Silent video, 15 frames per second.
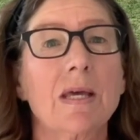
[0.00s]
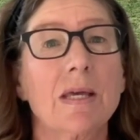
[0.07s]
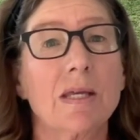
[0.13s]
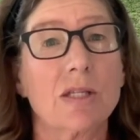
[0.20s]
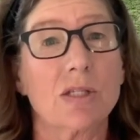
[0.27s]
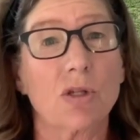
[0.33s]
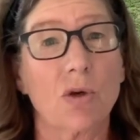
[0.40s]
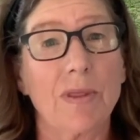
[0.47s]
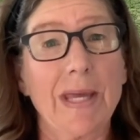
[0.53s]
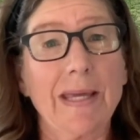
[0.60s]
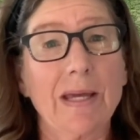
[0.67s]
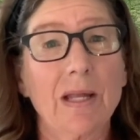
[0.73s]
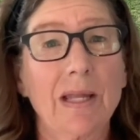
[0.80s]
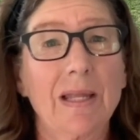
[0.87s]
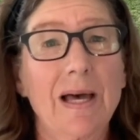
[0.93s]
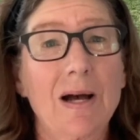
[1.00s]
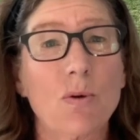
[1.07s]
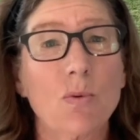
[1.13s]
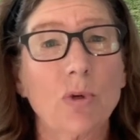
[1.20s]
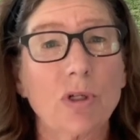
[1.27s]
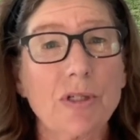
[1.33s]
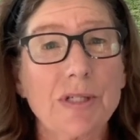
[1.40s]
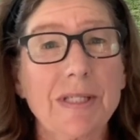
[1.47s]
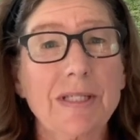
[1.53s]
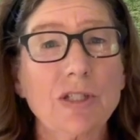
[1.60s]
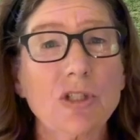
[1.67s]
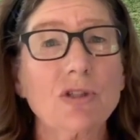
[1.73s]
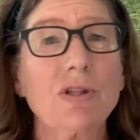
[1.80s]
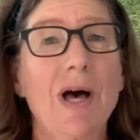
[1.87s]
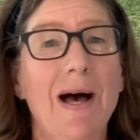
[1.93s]
So they get a lot worse in
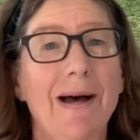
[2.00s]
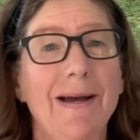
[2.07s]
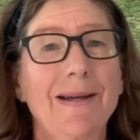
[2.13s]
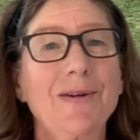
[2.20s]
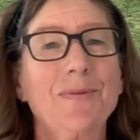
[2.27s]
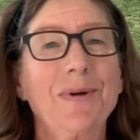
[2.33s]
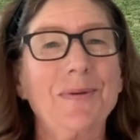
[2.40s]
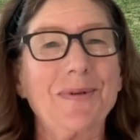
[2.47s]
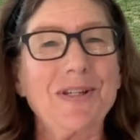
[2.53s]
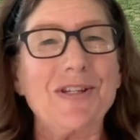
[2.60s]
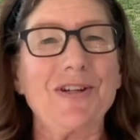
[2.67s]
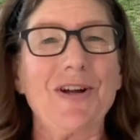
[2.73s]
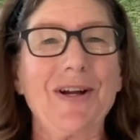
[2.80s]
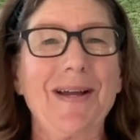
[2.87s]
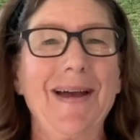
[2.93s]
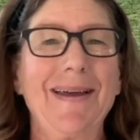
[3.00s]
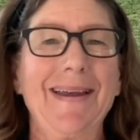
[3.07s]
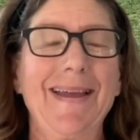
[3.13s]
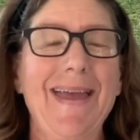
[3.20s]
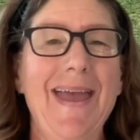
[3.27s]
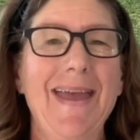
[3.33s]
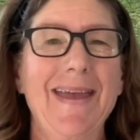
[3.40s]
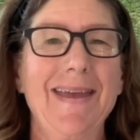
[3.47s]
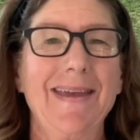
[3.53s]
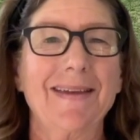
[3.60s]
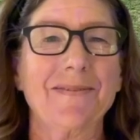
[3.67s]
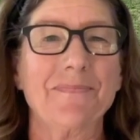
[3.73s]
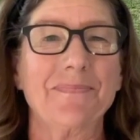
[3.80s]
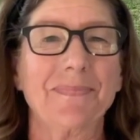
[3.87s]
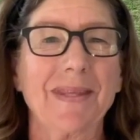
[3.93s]
July when we start cutting hay.
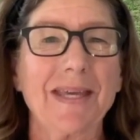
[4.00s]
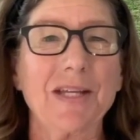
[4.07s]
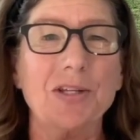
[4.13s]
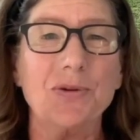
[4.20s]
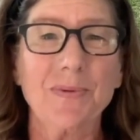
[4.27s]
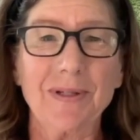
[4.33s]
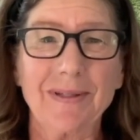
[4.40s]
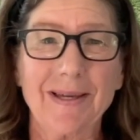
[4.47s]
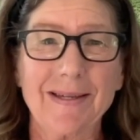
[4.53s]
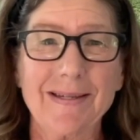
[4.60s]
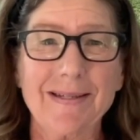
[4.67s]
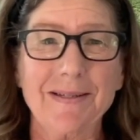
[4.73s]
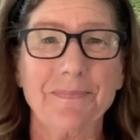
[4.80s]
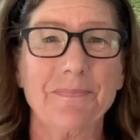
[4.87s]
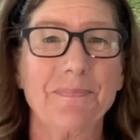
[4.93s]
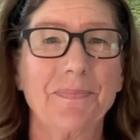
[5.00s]
Can you relate?